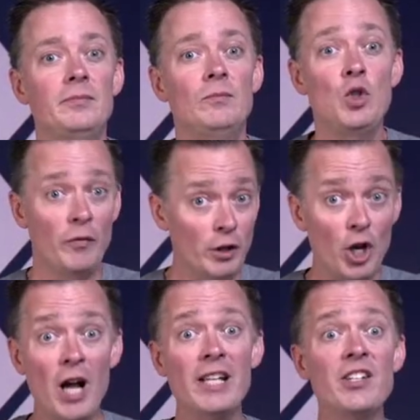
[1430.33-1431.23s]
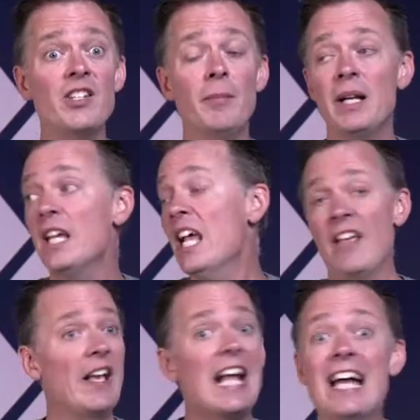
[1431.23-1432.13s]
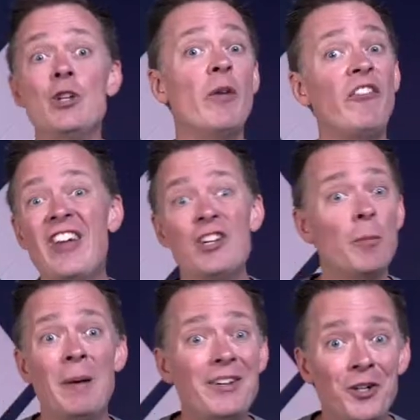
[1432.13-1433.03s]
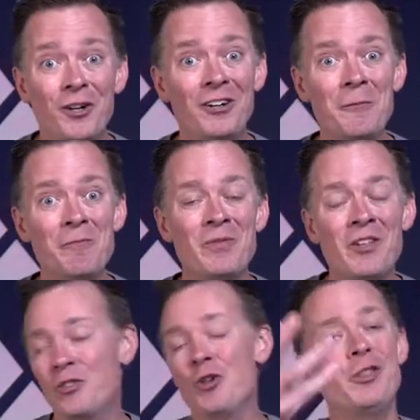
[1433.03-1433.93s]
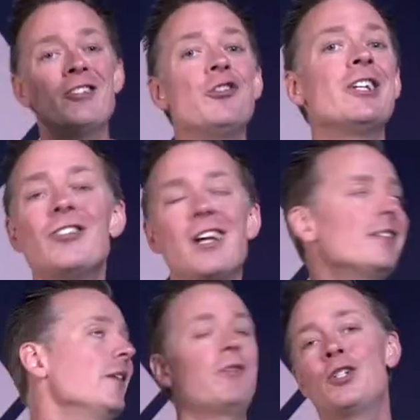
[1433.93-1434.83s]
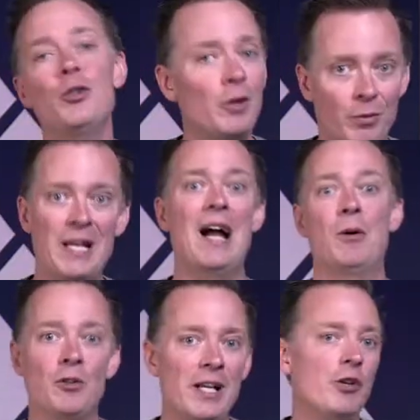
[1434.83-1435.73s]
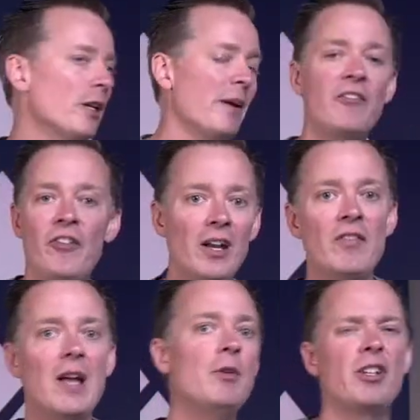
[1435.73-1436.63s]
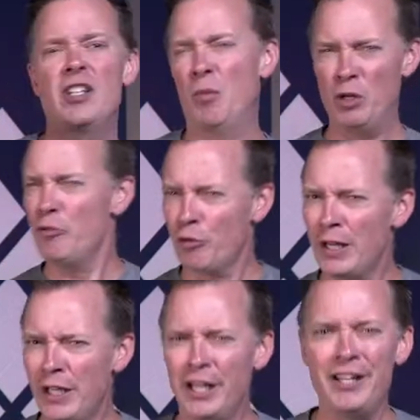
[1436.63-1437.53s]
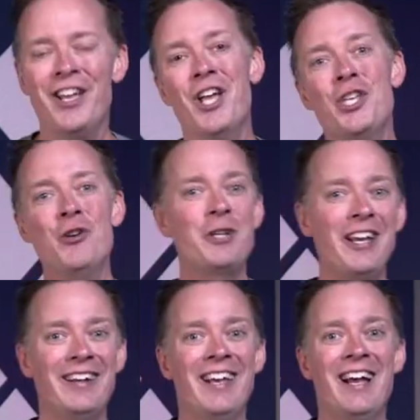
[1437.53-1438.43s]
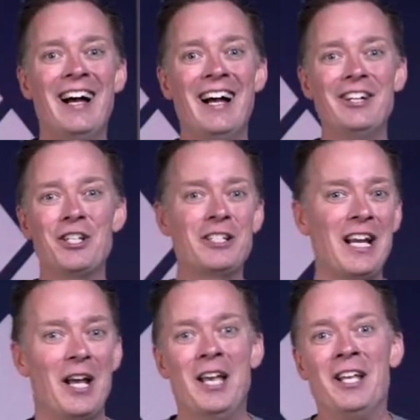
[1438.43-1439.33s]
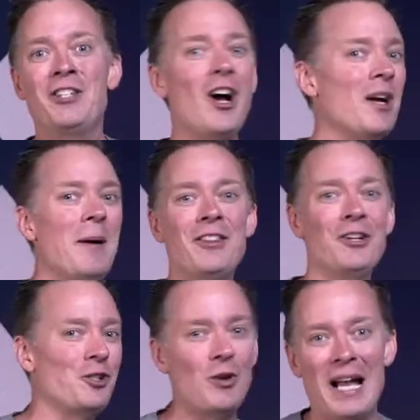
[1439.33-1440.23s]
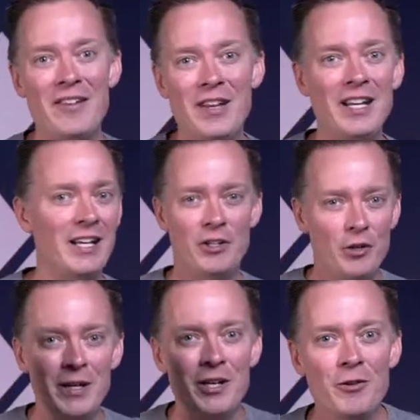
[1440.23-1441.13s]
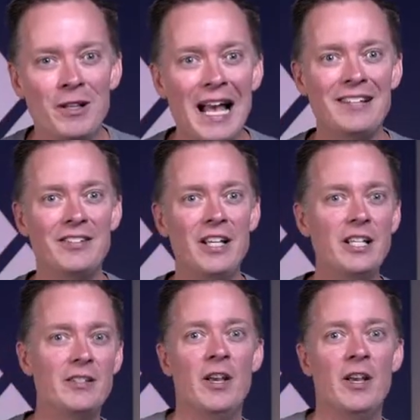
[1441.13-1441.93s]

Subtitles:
So if you're talking to somebody and they got into a fender bender, the truth is you can talk to them for 2 or 3 hours, right? You can make fun of them. You can say, were you drinking? You can just kind of talk about their driving and do you need new glasses?